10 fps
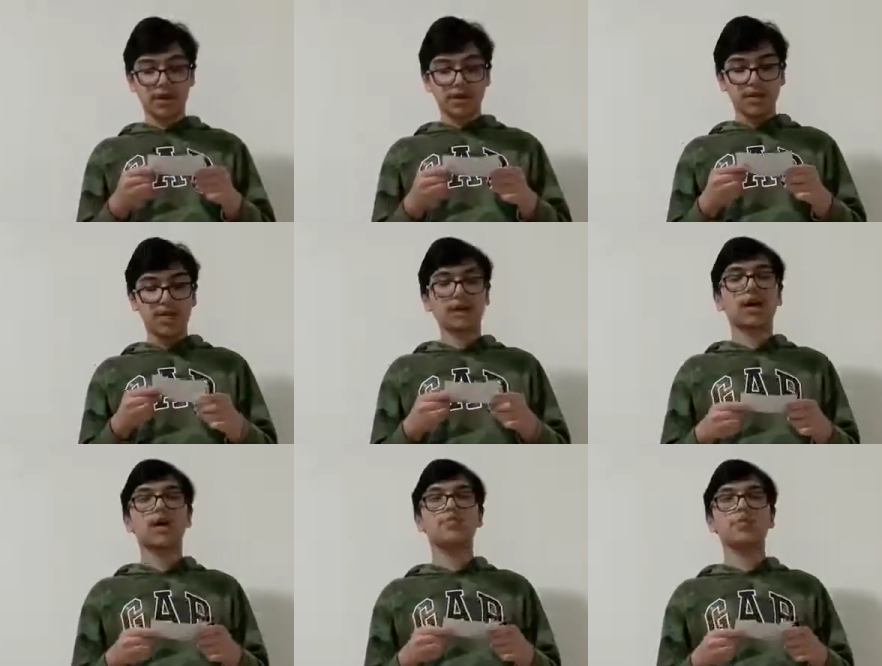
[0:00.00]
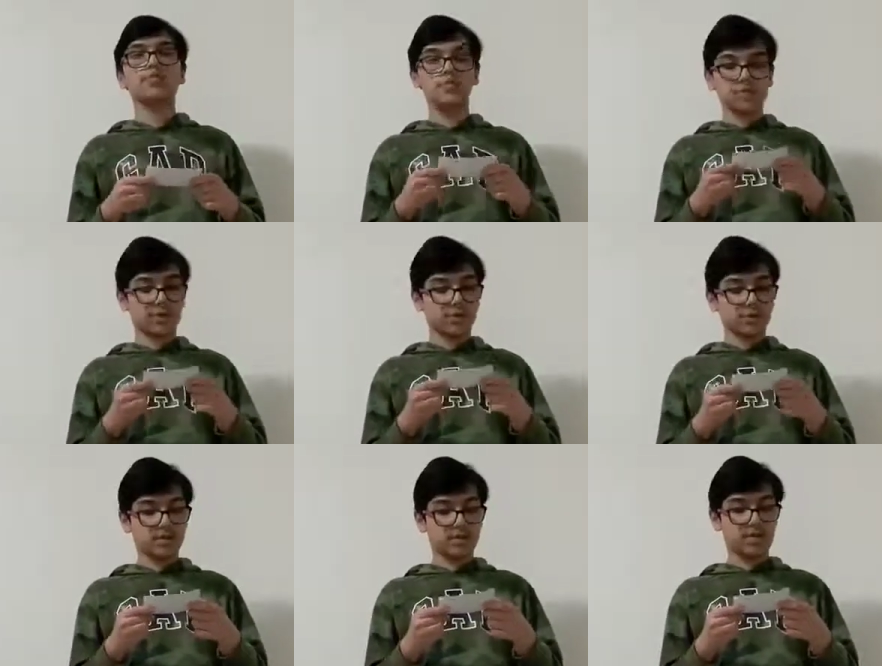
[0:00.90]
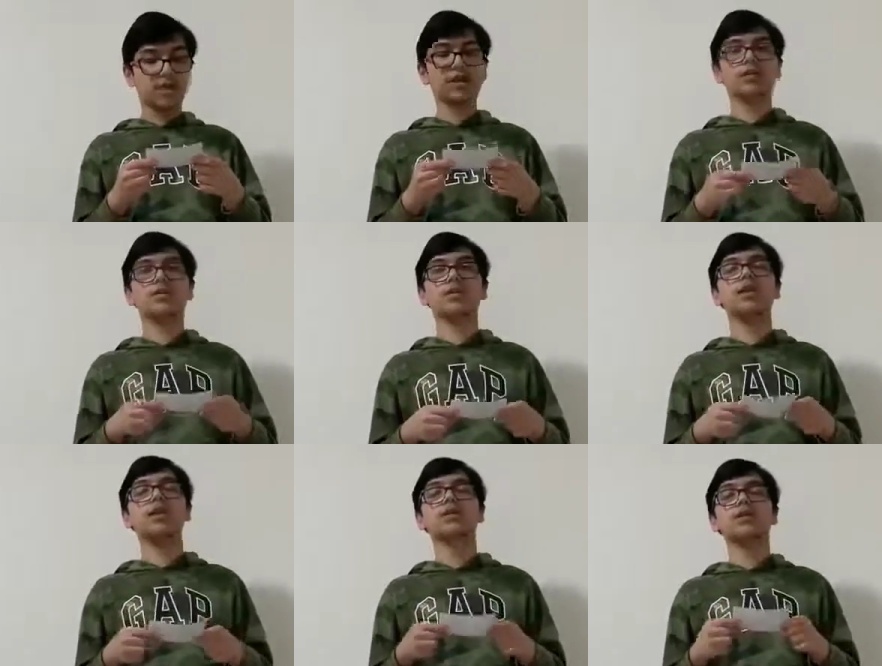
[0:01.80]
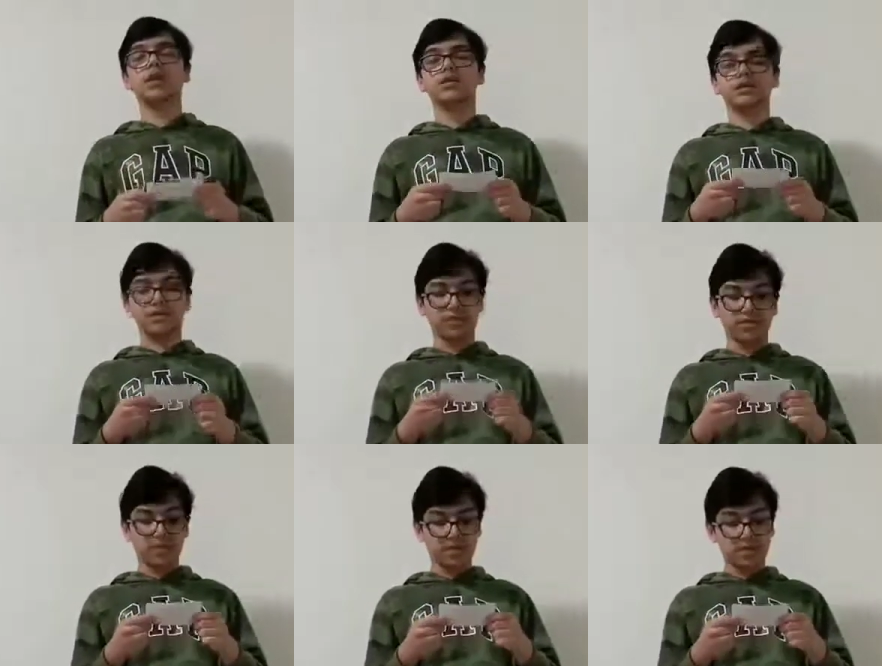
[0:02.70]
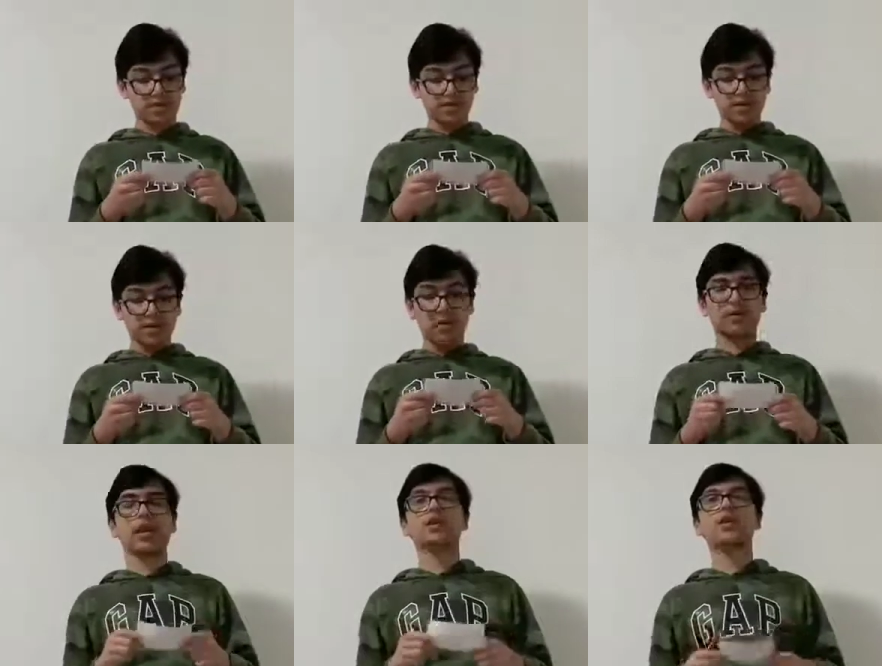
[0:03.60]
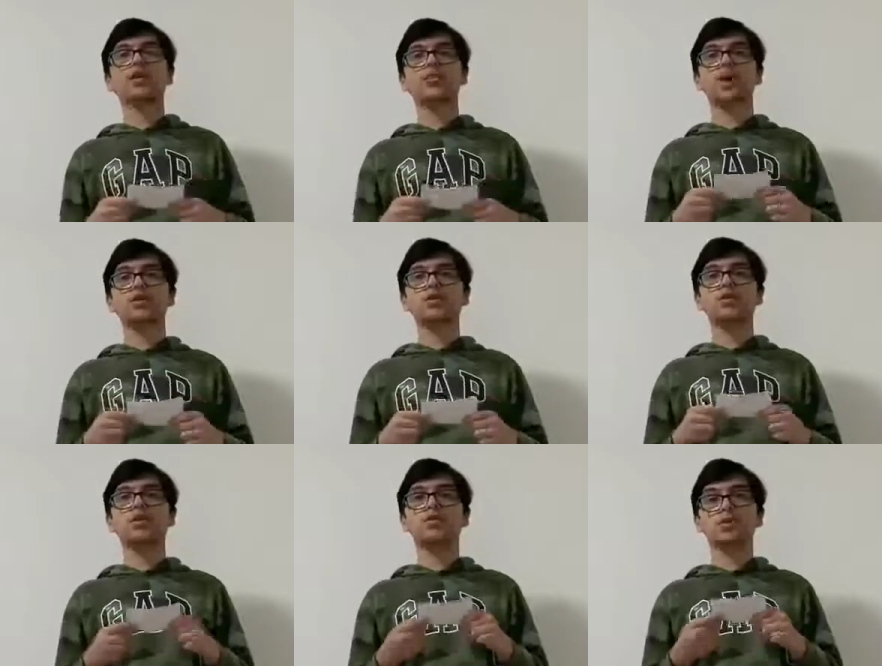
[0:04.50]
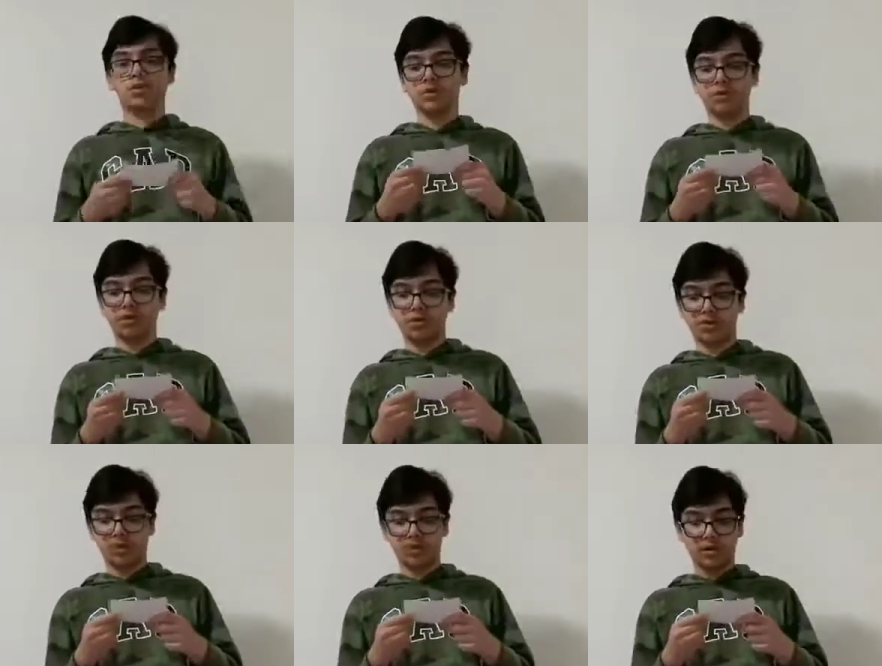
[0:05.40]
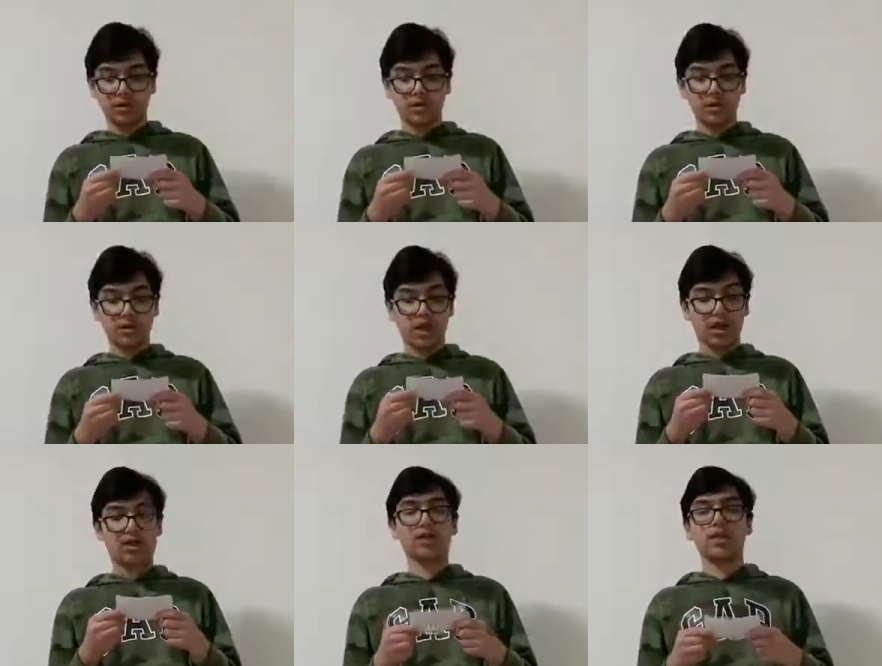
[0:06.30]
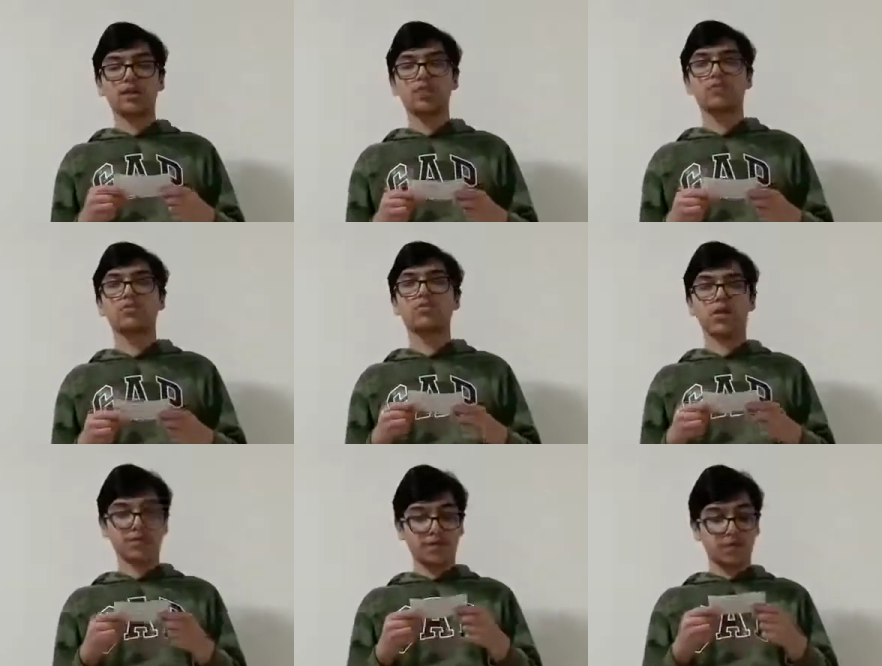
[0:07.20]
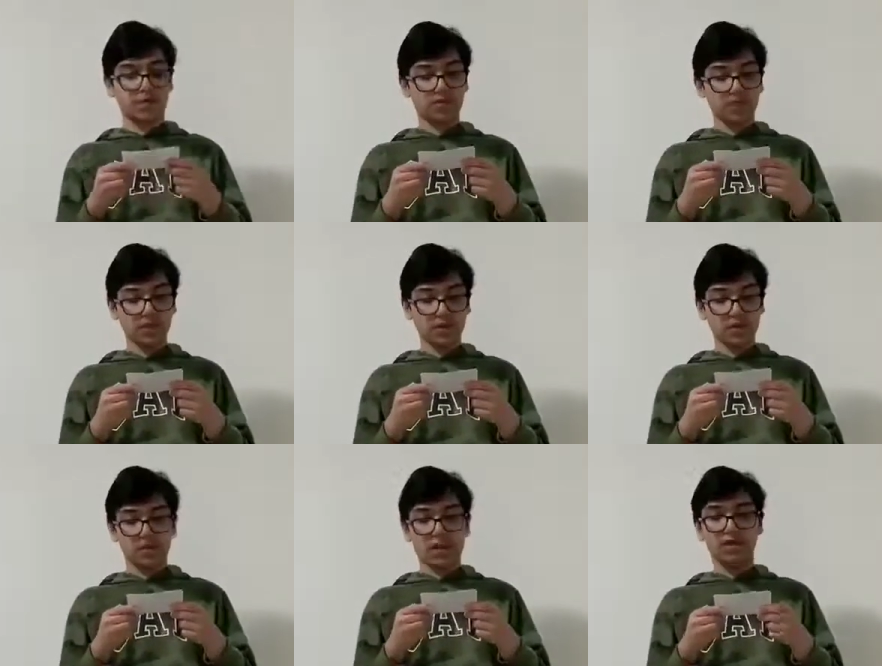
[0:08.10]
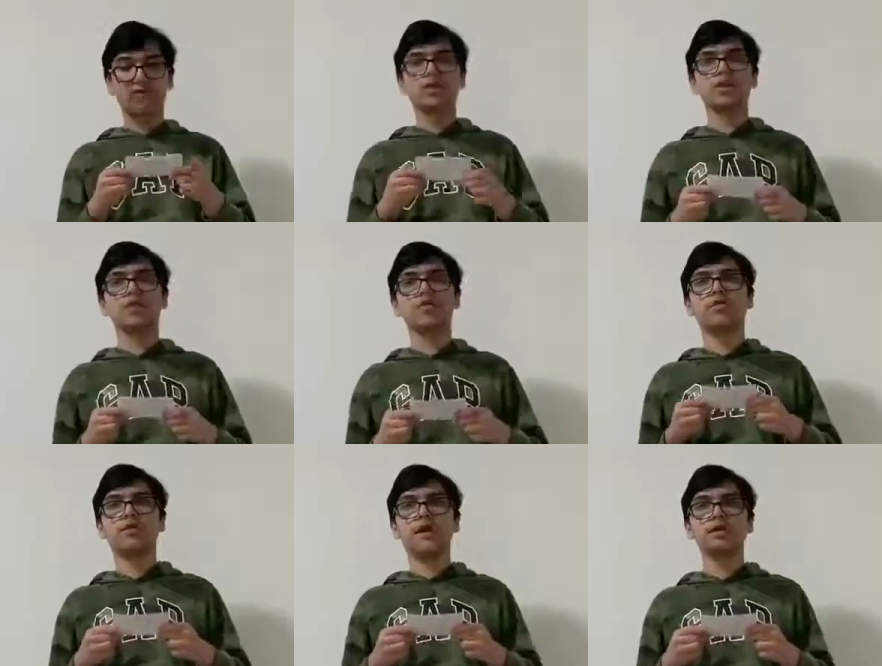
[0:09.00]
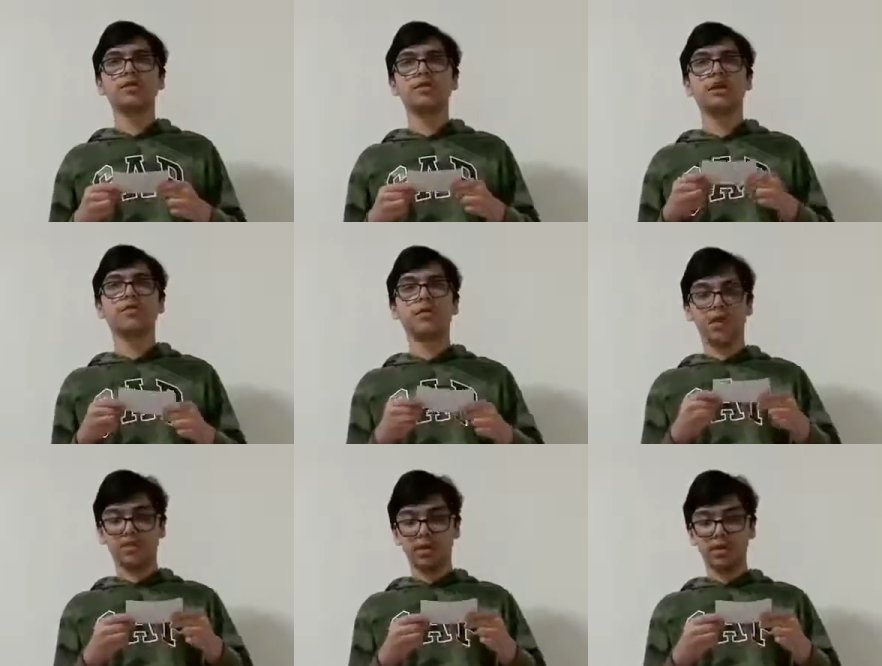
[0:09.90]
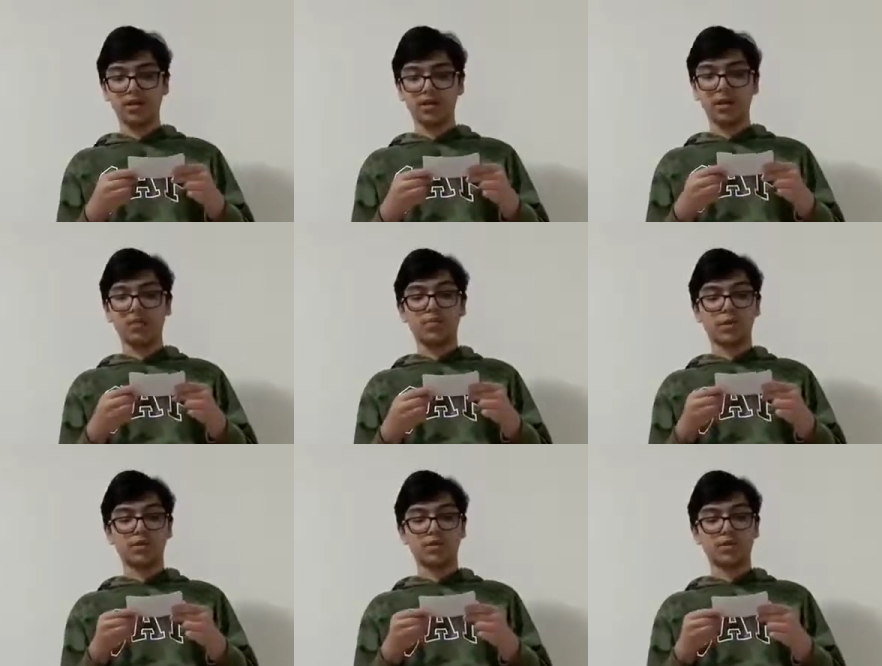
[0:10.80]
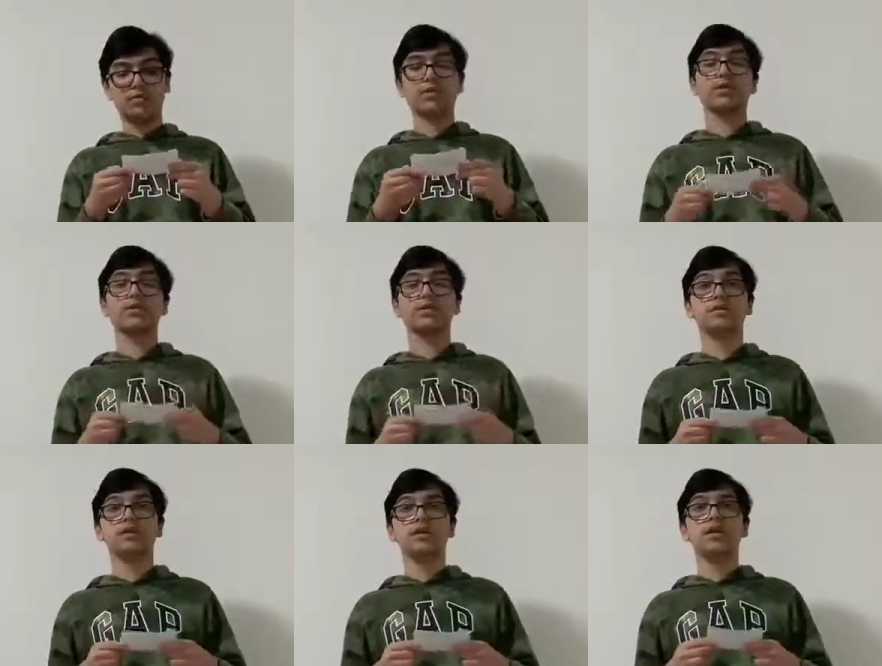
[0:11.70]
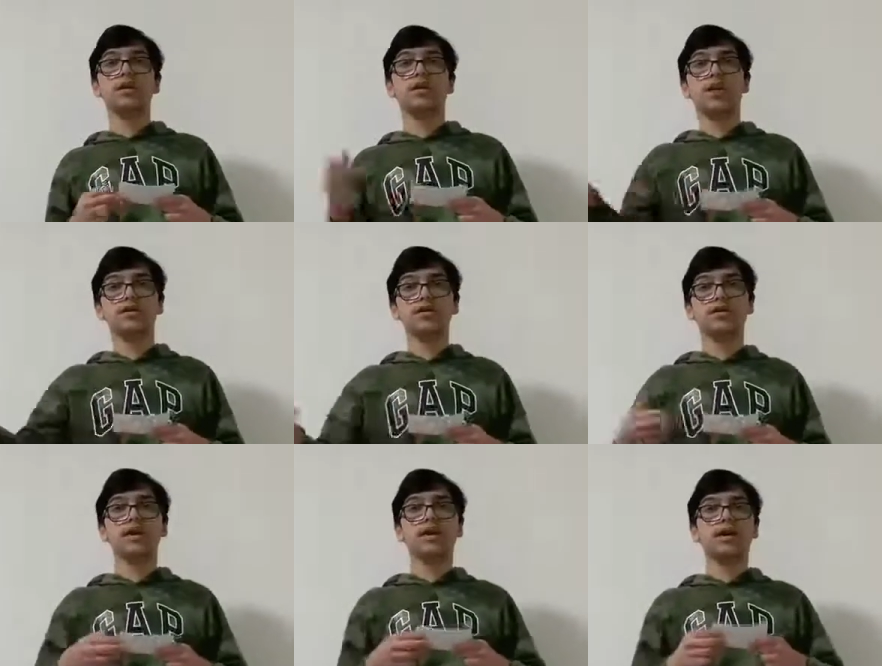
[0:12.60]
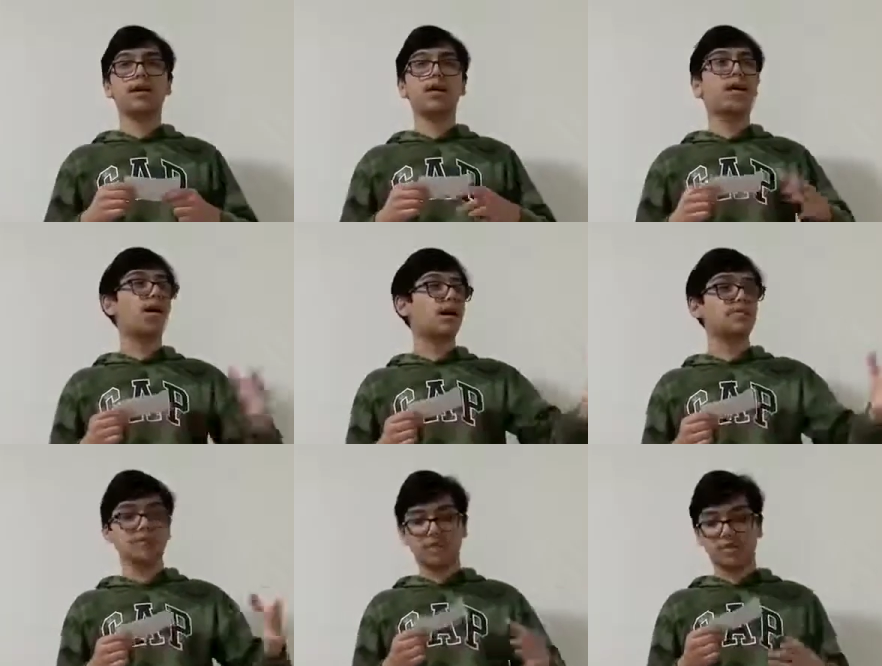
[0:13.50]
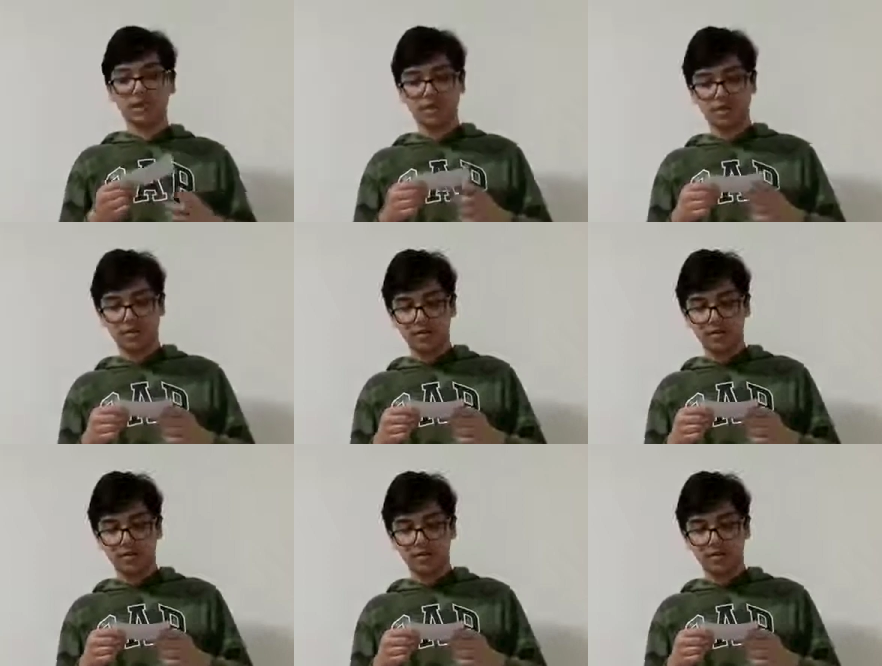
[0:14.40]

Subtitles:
These car bombs would continue until the late 90s. I'd like you to imagine you hear an explosion. It shatters your train of thought, and you see your friends and family broken to pieces, legs there, arms there.